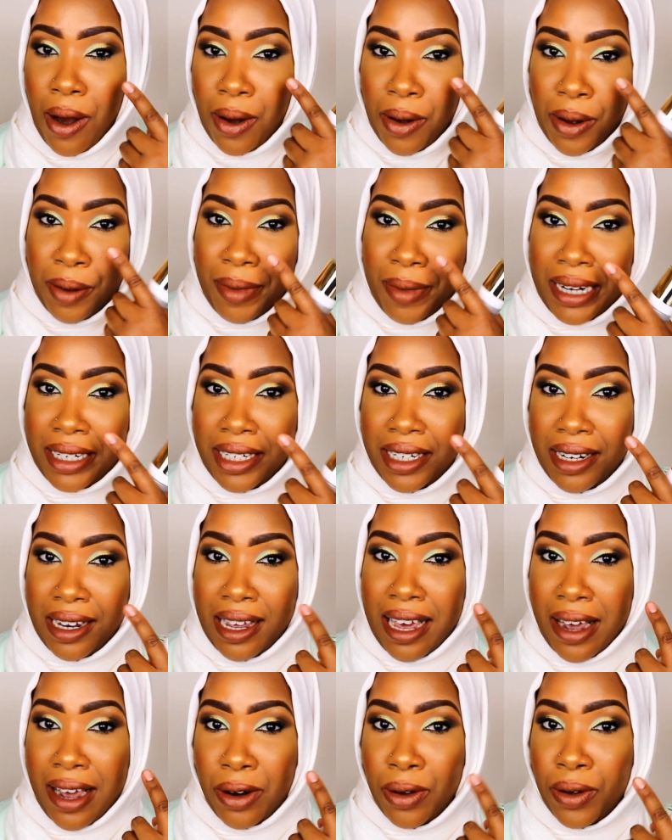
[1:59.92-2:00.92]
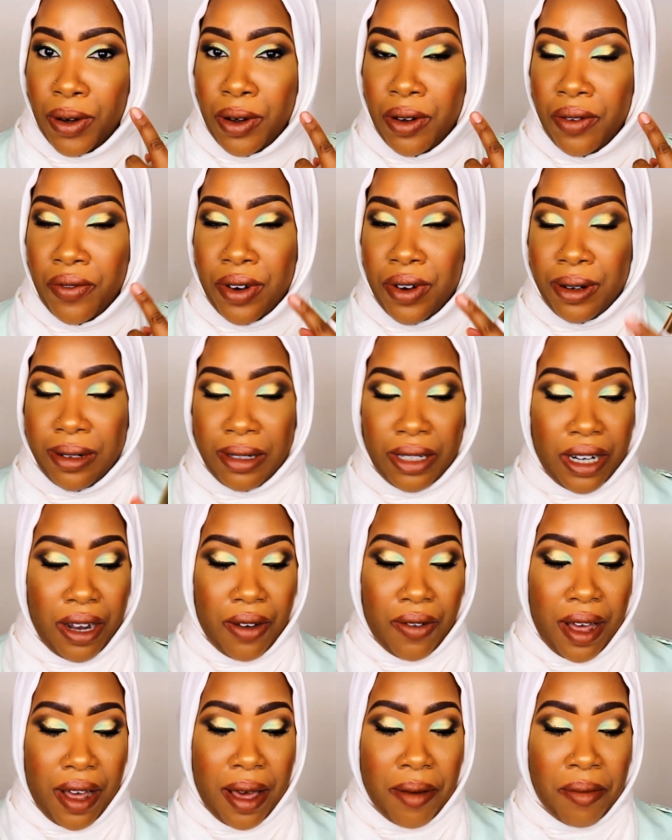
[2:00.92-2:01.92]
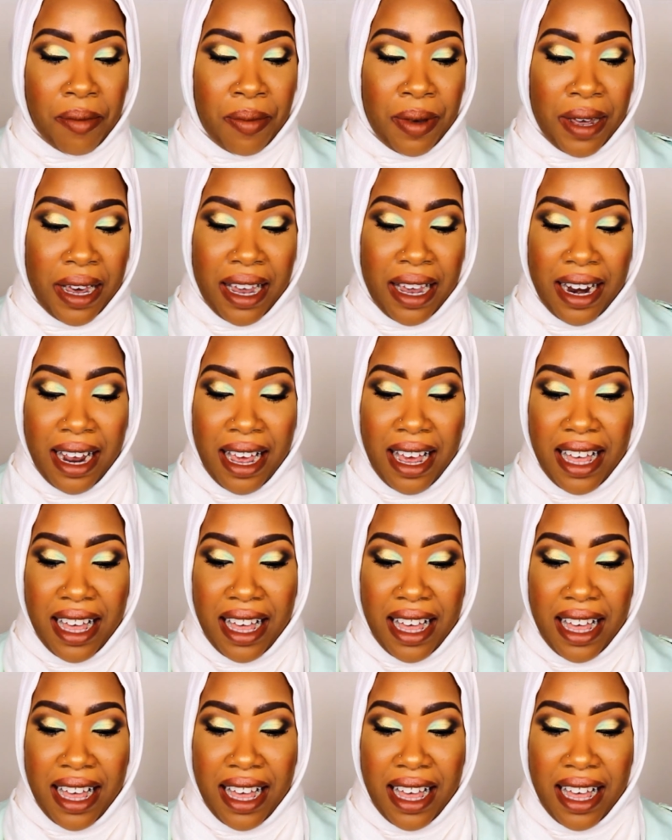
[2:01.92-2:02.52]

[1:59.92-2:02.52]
on my cheek. I don't know if it'll show up, but